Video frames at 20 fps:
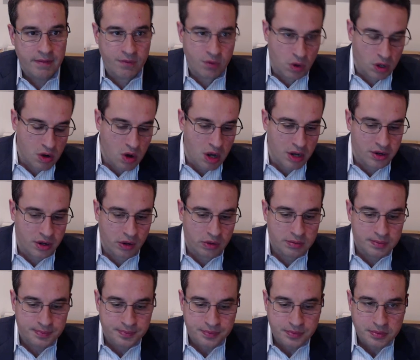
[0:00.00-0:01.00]
for a
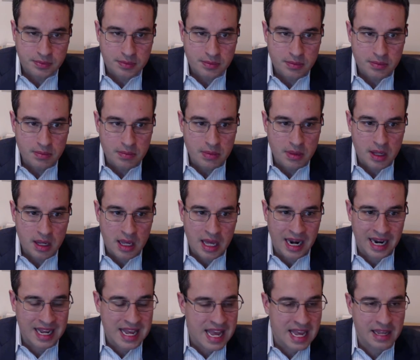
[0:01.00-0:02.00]
condo.
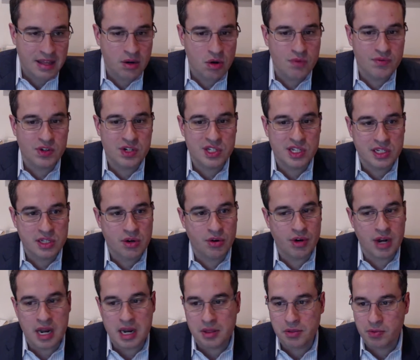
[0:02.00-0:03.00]
And I can't get over
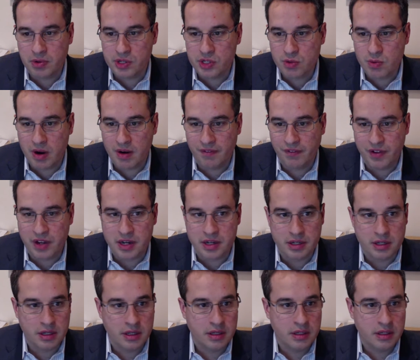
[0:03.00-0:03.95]
683 square feet.